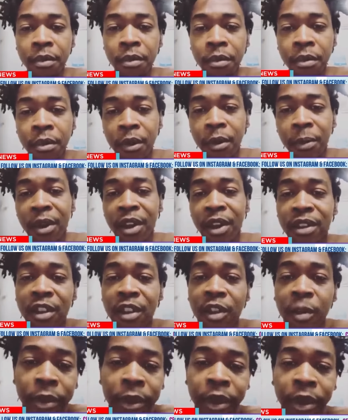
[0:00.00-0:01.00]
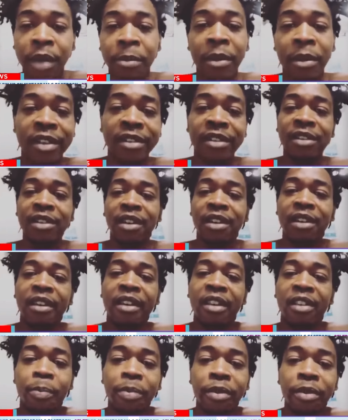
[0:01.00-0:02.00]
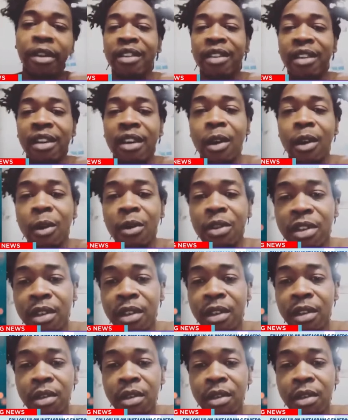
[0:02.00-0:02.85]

Them niggas exploited my city, they exploited the culture.